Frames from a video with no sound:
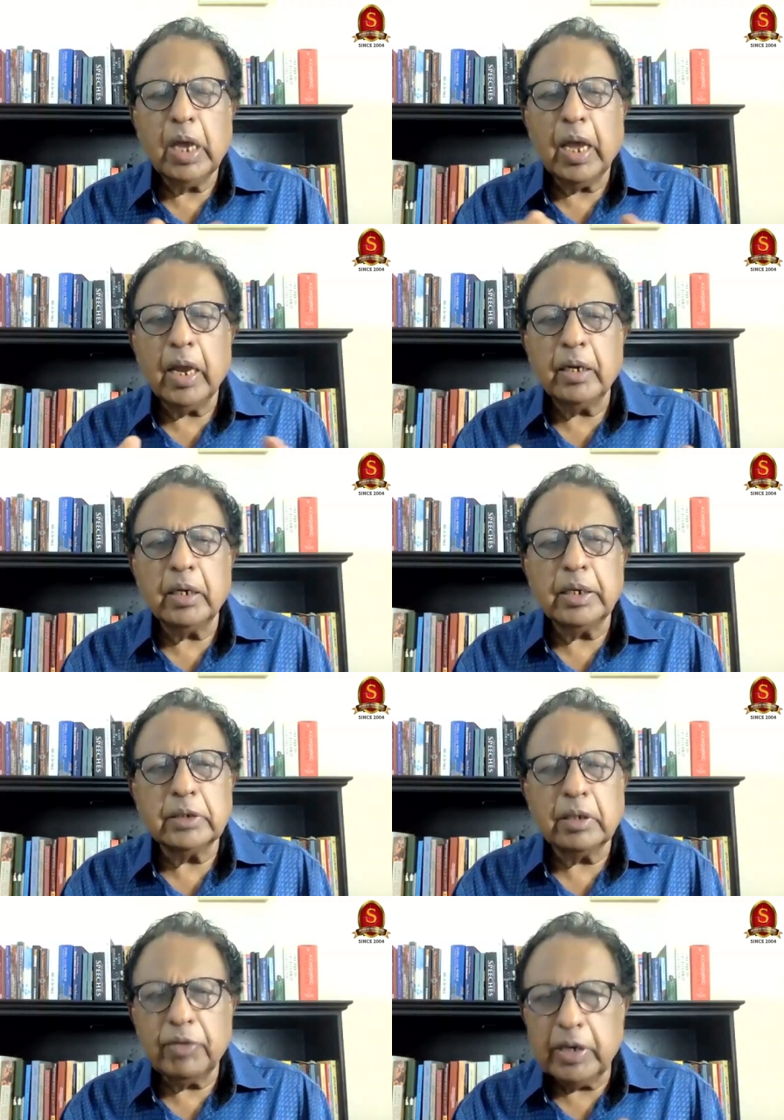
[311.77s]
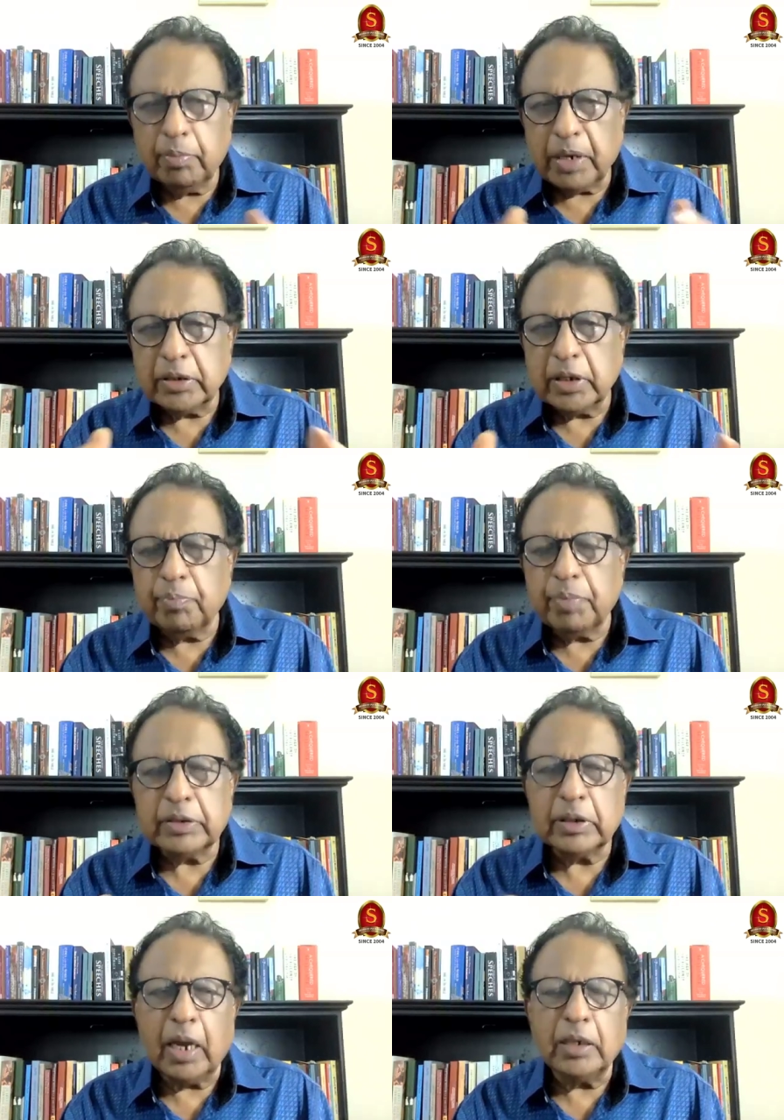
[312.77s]
And he is a very pleasant
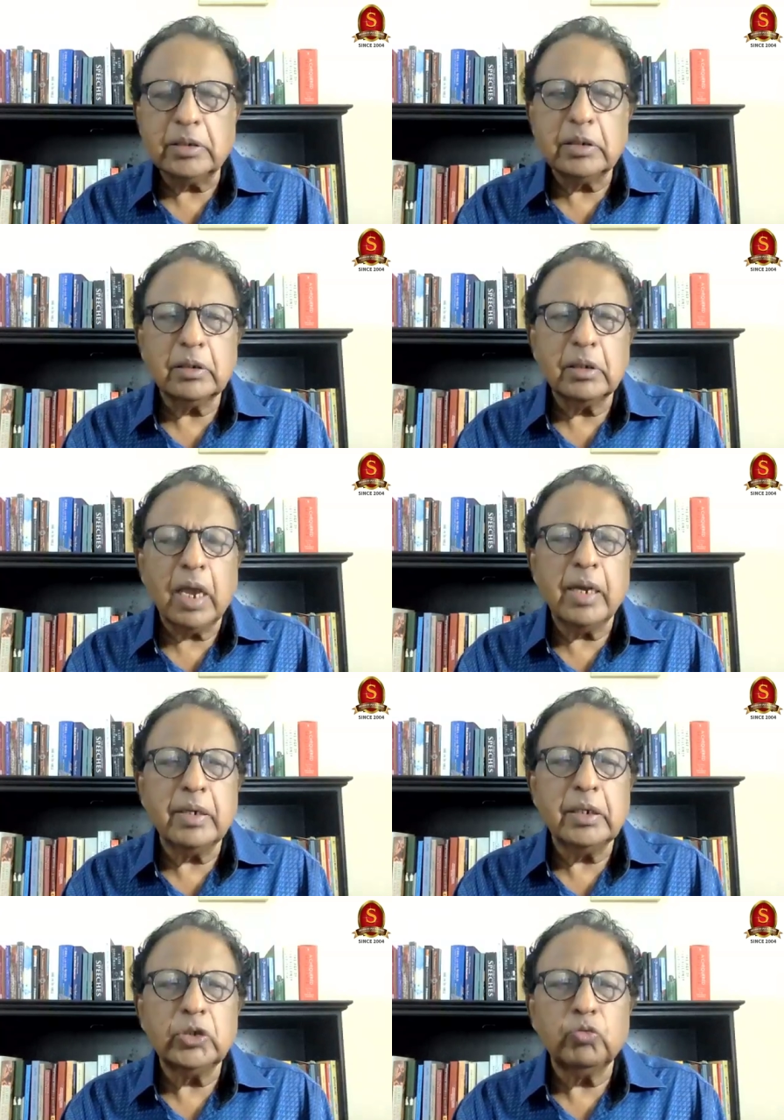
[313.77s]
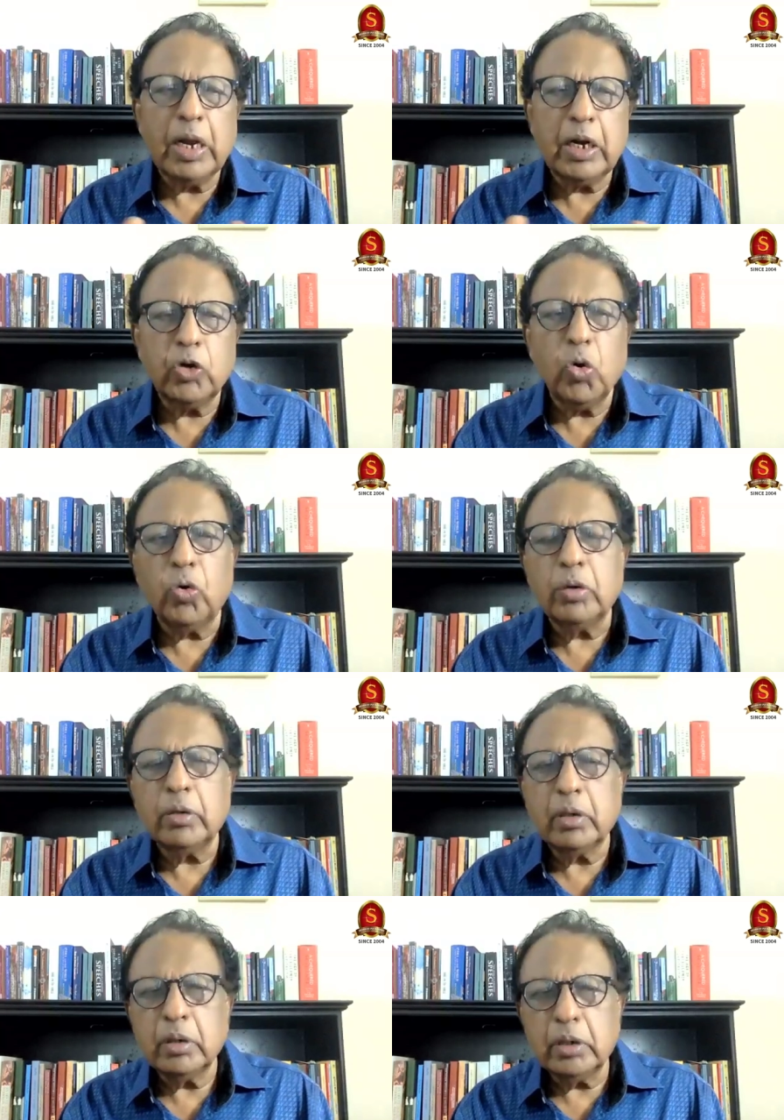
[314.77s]
personality and is well known
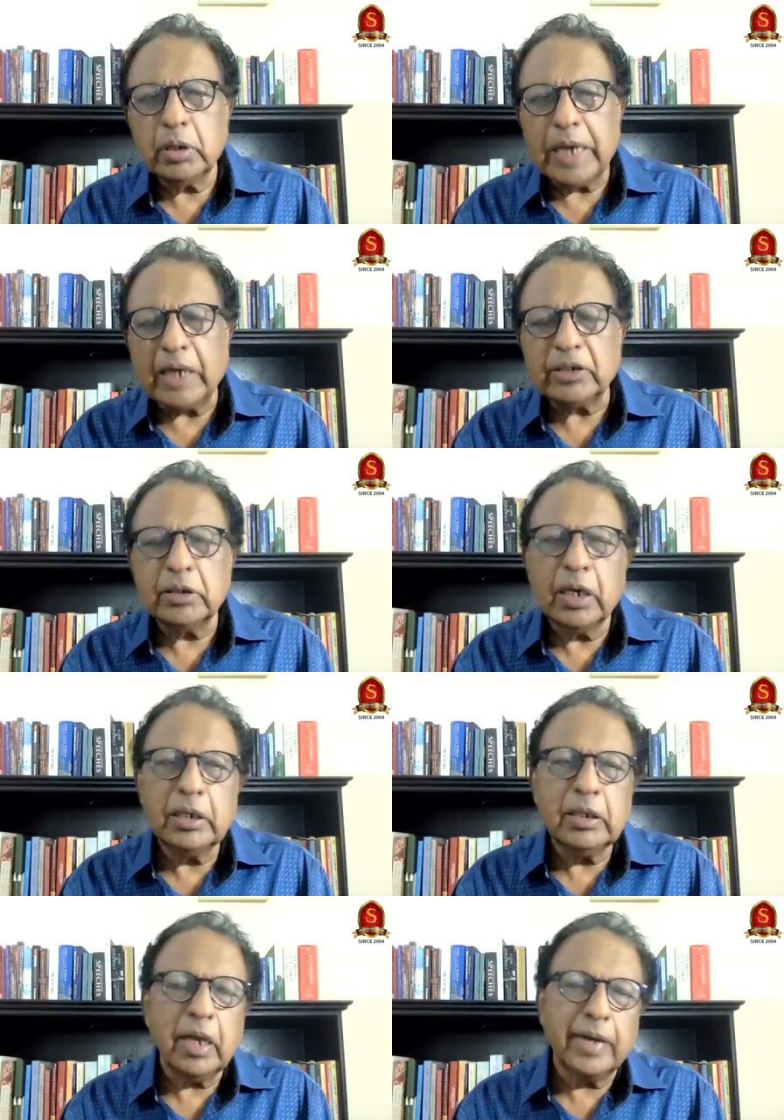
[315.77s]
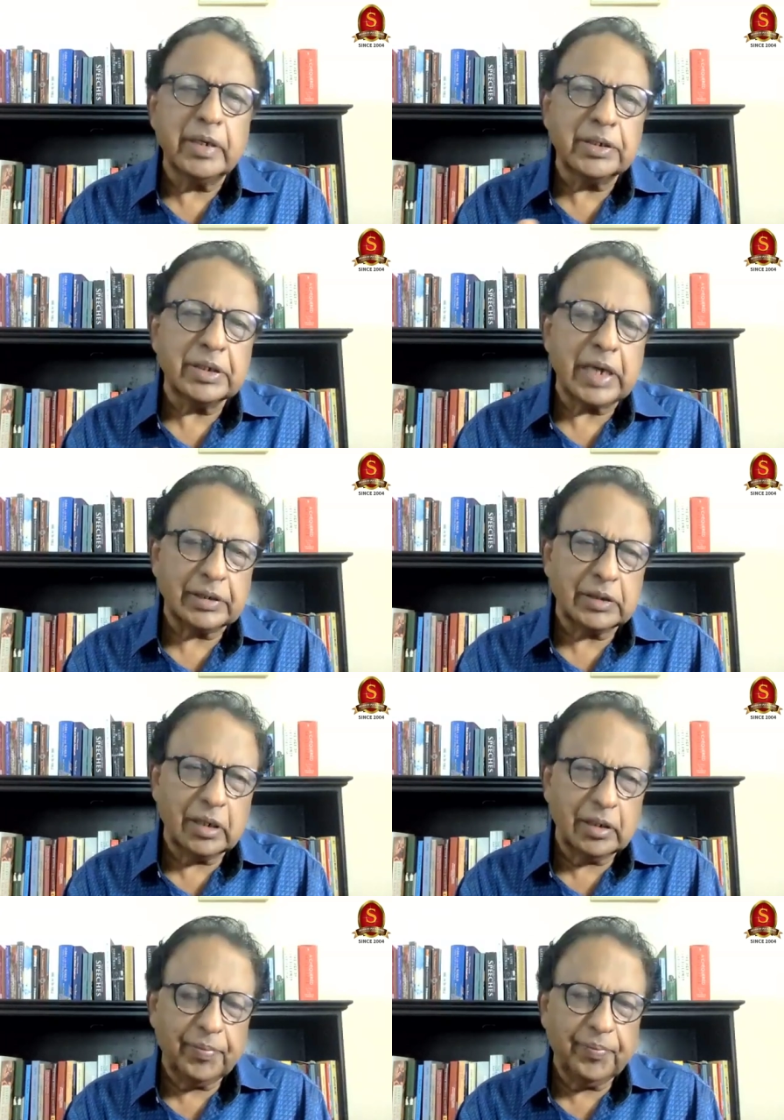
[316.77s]
nationally and internationally.